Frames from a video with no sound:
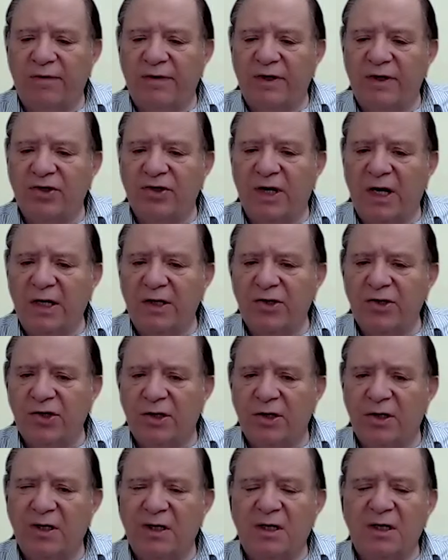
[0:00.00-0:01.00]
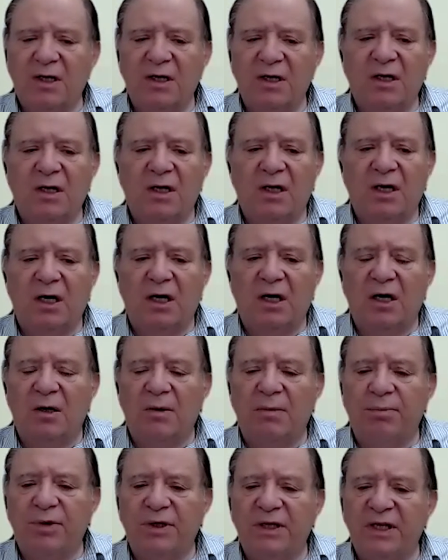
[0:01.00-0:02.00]
Education,
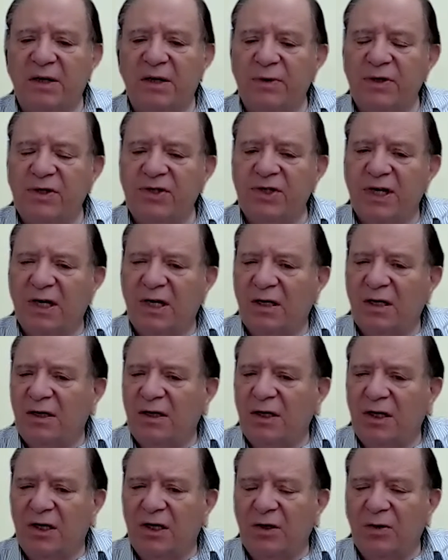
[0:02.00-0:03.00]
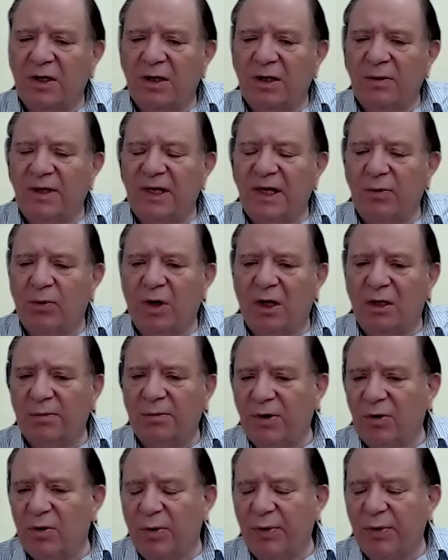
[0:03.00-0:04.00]
but then we said, then
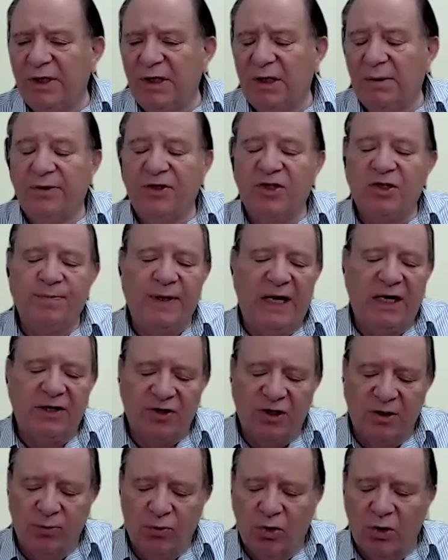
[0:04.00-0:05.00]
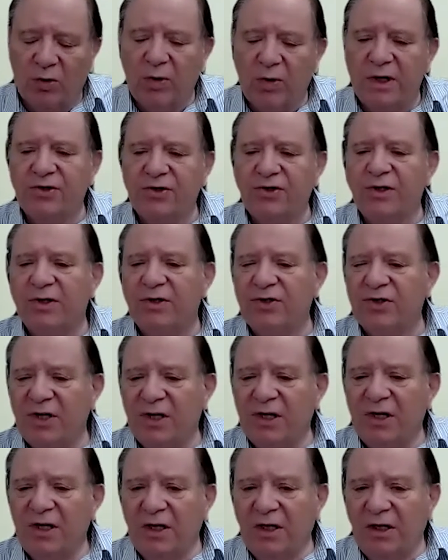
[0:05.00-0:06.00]
ultimately what we did just by asking more questions.
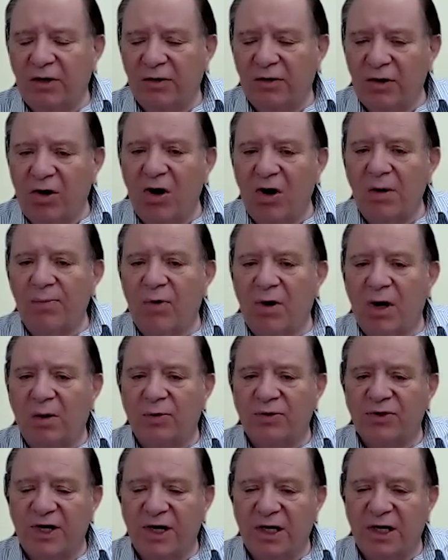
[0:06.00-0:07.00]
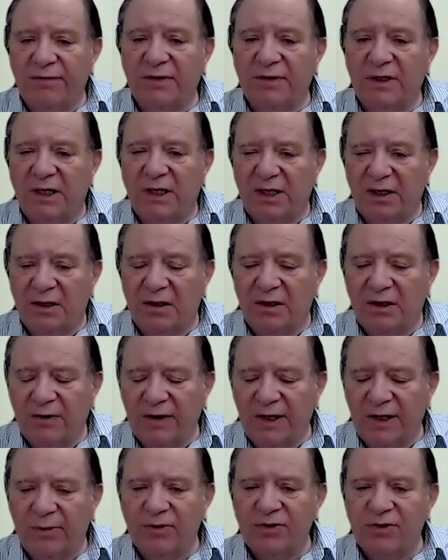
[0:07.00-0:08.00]
The hard part was getting the data.
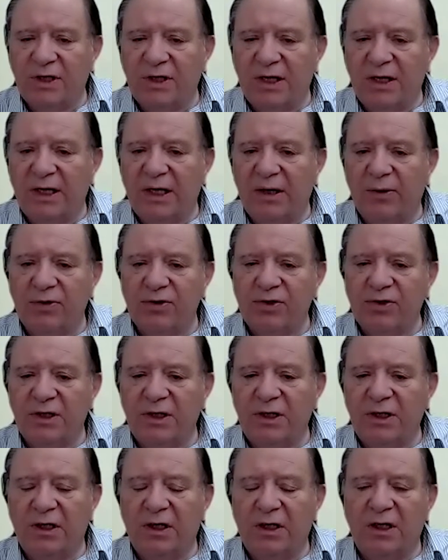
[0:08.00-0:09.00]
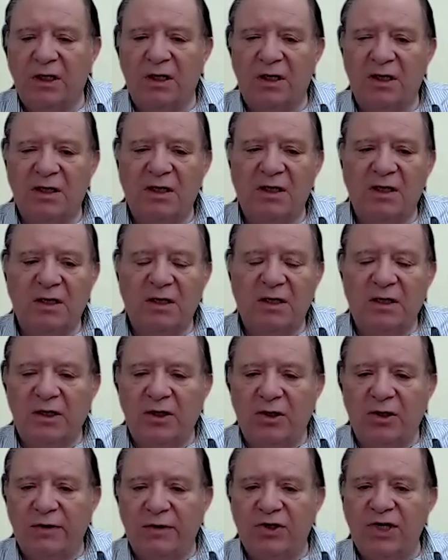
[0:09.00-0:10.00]
That was the
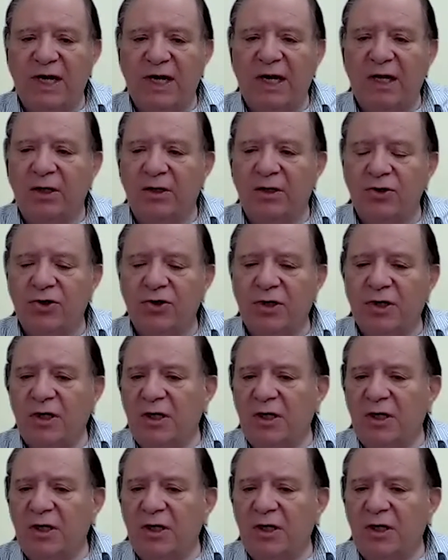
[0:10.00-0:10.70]
a challenge.